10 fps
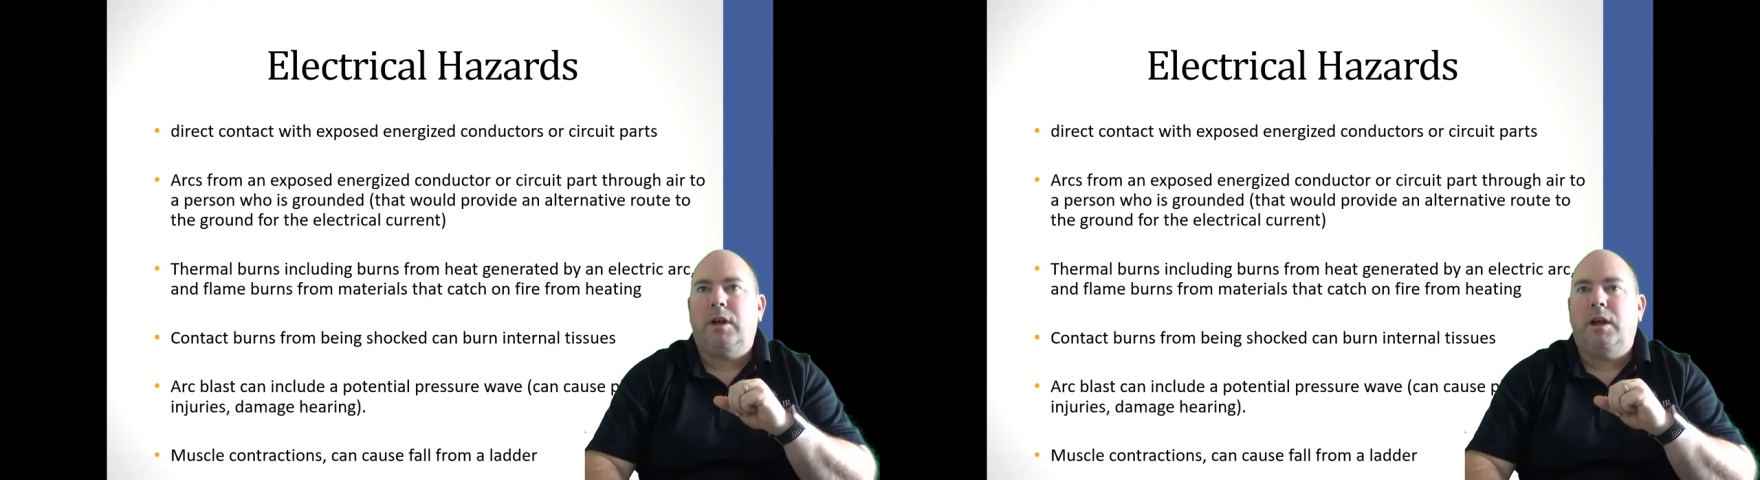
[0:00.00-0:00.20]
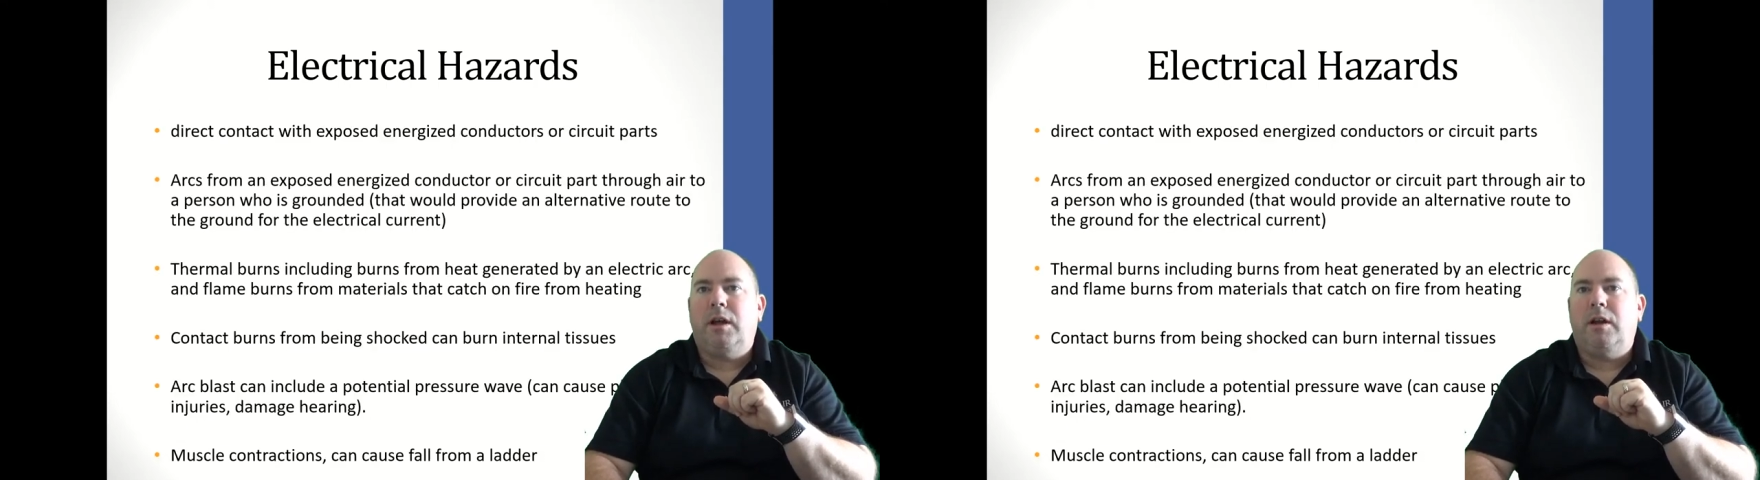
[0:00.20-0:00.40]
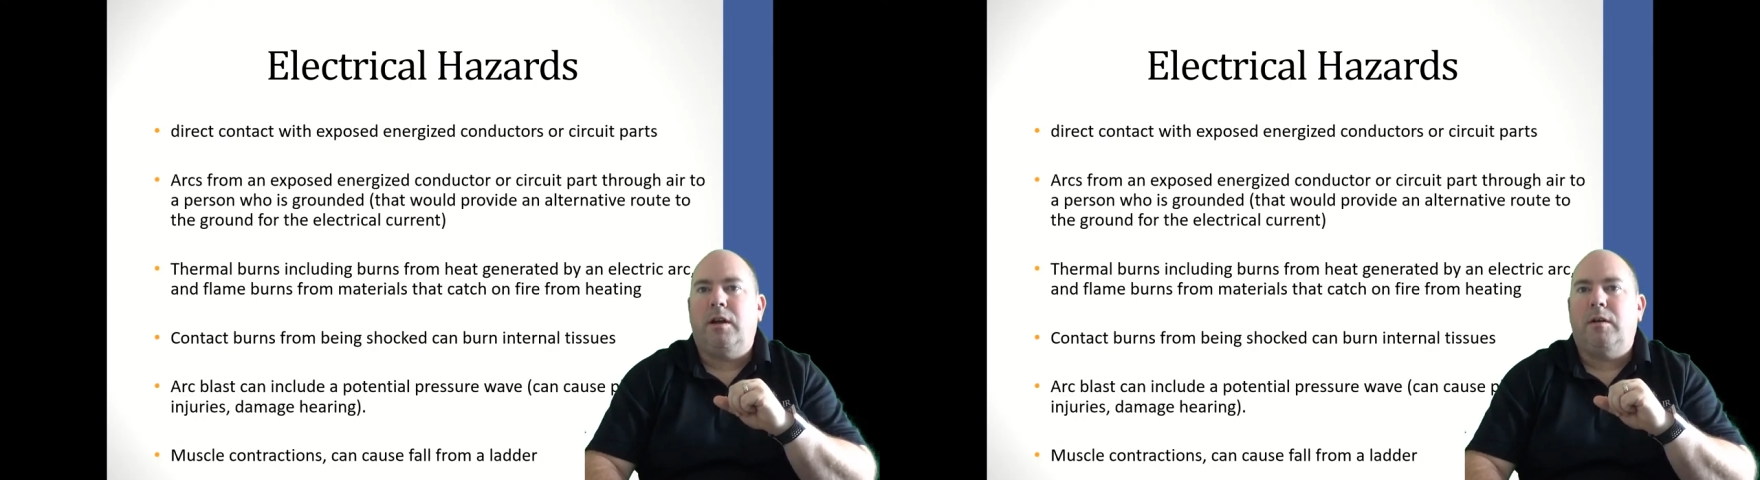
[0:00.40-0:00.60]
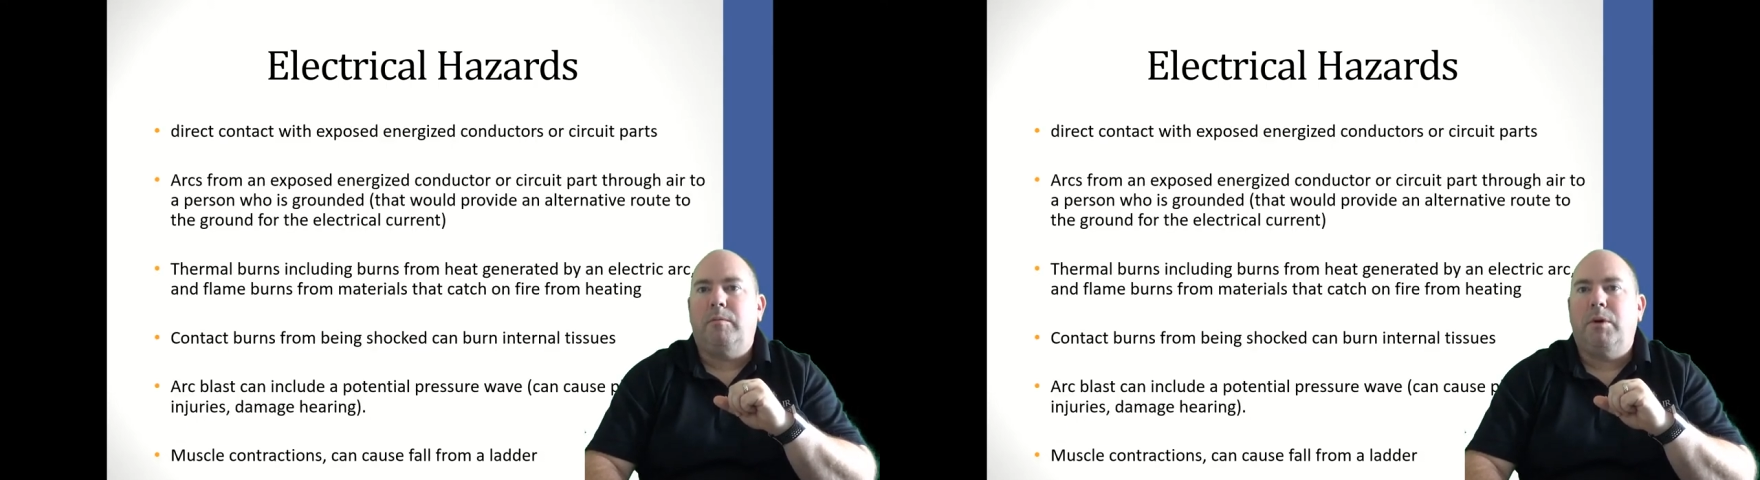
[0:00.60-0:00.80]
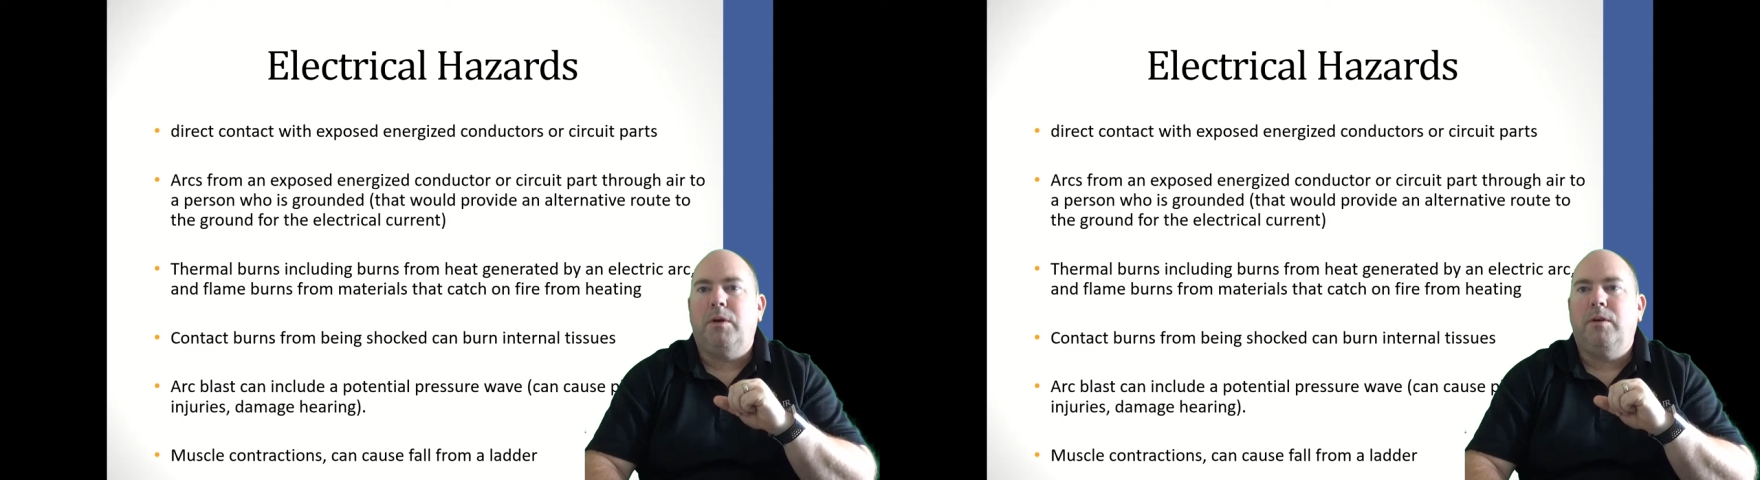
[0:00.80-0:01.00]
and
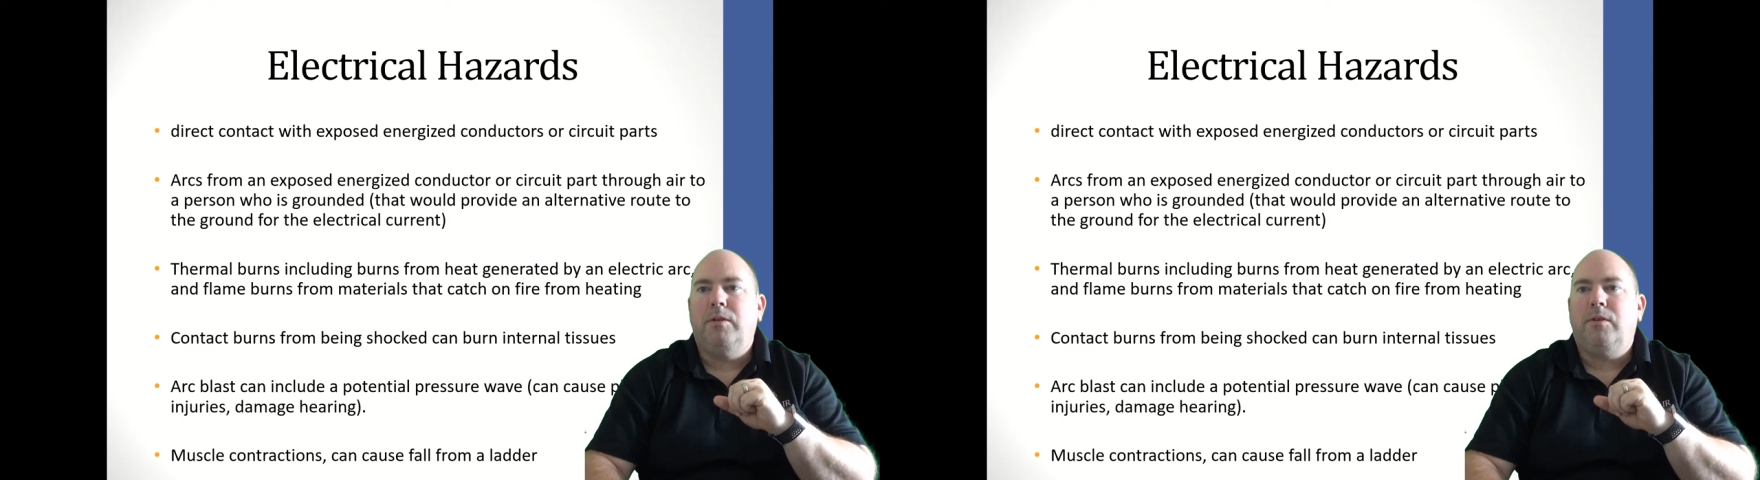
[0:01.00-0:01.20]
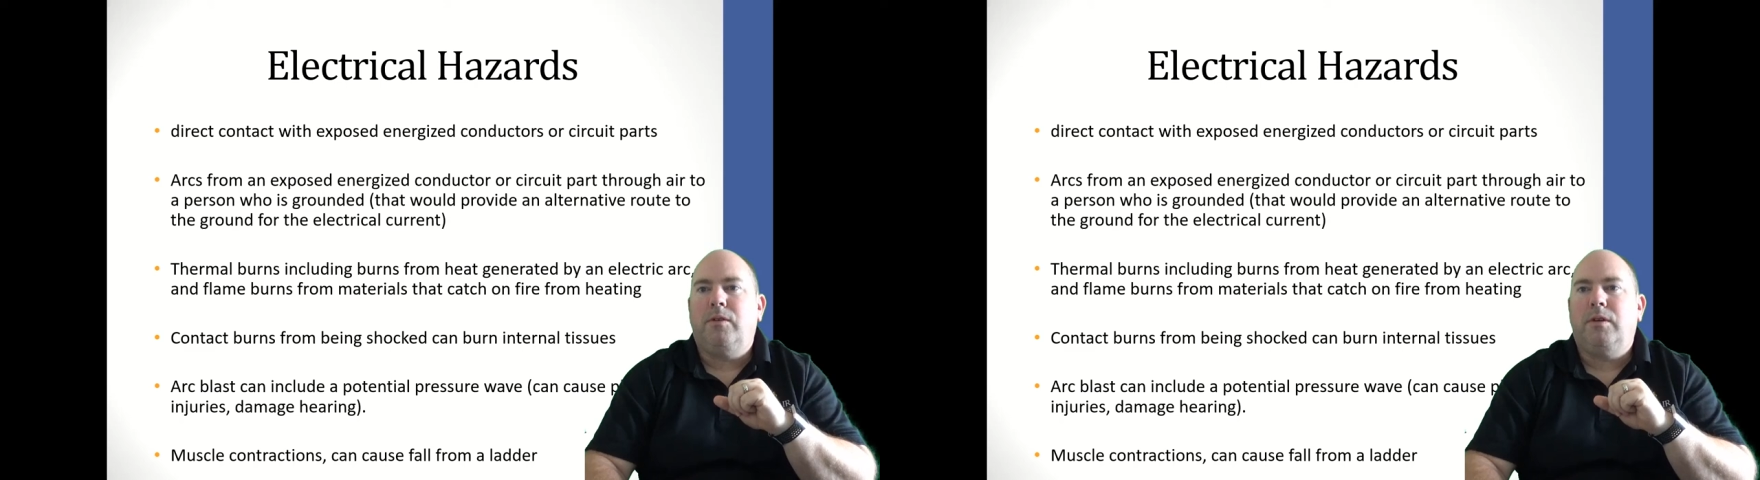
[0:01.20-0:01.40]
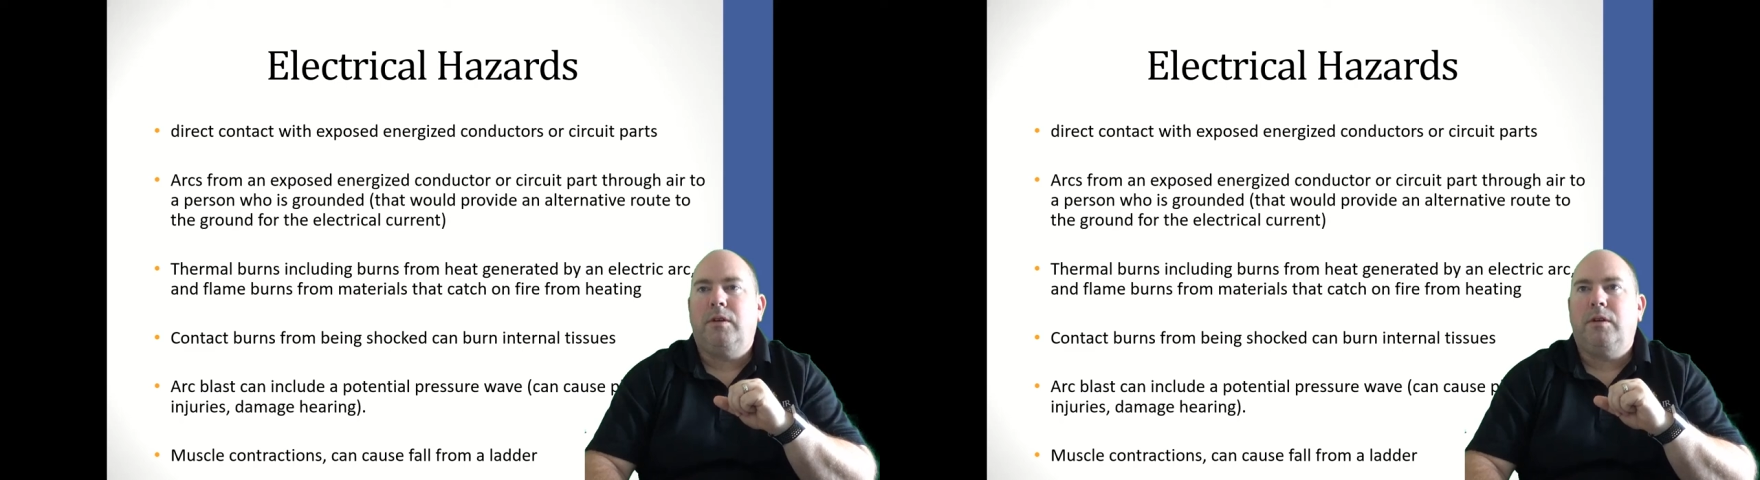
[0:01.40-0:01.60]
burns.